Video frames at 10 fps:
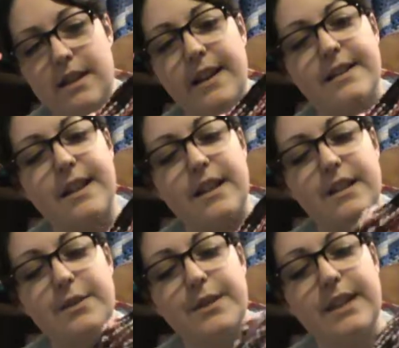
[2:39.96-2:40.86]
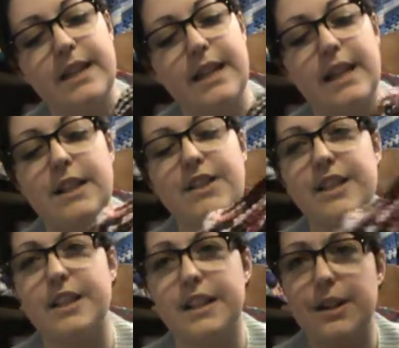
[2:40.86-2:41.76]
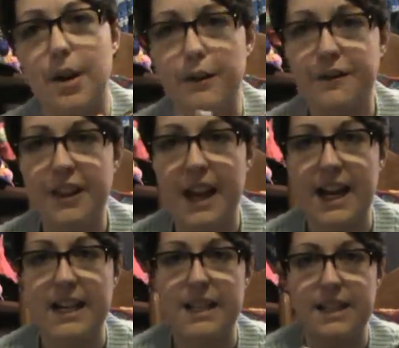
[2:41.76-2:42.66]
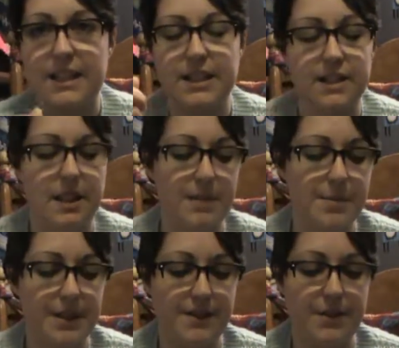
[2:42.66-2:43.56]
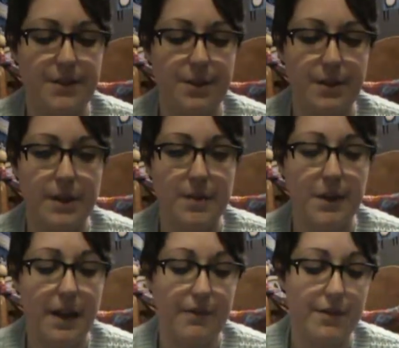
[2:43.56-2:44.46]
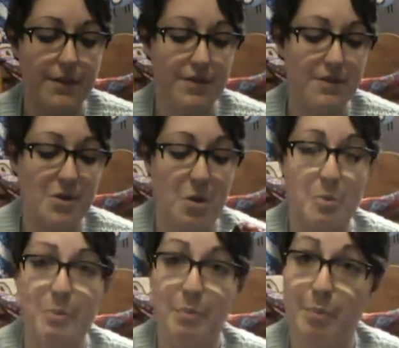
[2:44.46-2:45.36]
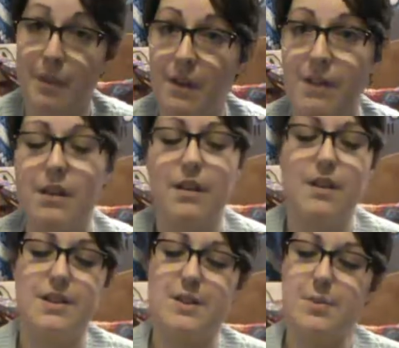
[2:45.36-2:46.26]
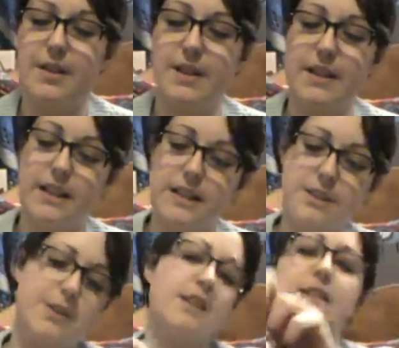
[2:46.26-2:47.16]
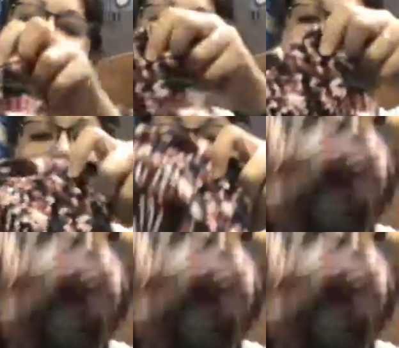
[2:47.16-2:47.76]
it's actually really neat. She knit it all flat and then I believe she sewed it up after, so it's pretty neat. So this is